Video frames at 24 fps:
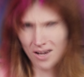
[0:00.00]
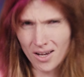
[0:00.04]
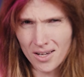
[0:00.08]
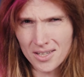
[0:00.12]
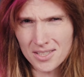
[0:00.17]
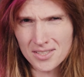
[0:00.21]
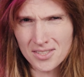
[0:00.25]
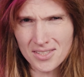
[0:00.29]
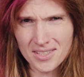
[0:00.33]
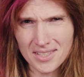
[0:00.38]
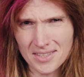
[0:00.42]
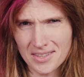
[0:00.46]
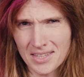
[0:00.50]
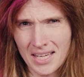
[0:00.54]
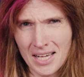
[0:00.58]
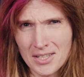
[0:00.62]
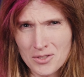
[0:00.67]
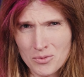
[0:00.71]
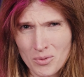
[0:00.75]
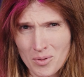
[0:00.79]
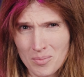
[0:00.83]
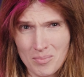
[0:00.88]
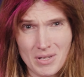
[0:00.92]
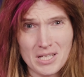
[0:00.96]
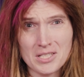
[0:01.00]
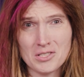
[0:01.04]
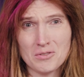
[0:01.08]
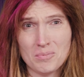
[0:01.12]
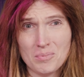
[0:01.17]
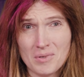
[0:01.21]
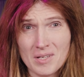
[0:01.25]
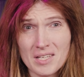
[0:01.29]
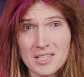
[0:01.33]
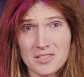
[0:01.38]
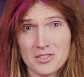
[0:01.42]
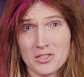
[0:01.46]
Honestly, that's what makes
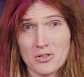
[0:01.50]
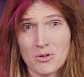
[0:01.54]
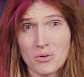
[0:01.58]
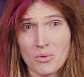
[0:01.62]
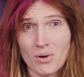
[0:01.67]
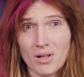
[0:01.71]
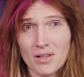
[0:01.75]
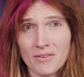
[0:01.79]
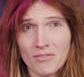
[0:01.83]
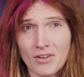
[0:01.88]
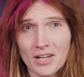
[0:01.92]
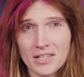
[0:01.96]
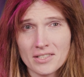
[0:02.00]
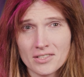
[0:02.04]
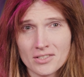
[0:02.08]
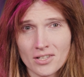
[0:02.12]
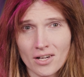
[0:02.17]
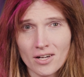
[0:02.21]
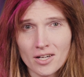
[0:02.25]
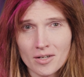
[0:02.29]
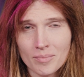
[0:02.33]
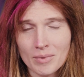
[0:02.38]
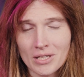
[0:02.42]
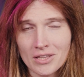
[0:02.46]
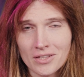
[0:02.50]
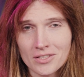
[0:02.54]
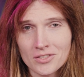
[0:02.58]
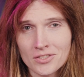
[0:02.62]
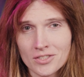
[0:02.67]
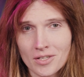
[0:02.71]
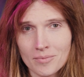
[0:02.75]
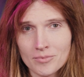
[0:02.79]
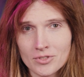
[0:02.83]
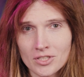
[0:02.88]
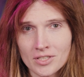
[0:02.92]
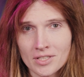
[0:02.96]
me so qualified to talk about this
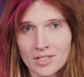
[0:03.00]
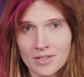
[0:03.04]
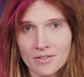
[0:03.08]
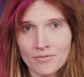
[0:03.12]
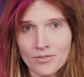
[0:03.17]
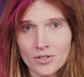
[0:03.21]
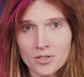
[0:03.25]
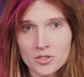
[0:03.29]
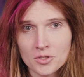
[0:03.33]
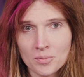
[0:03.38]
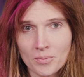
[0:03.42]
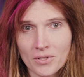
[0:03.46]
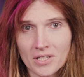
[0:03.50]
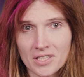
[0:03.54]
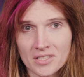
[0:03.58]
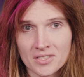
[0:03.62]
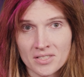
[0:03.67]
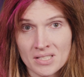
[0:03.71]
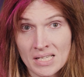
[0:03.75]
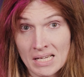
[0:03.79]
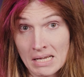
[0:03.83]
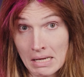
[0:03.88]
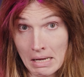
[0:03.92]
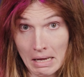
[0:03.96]
subject in the first place.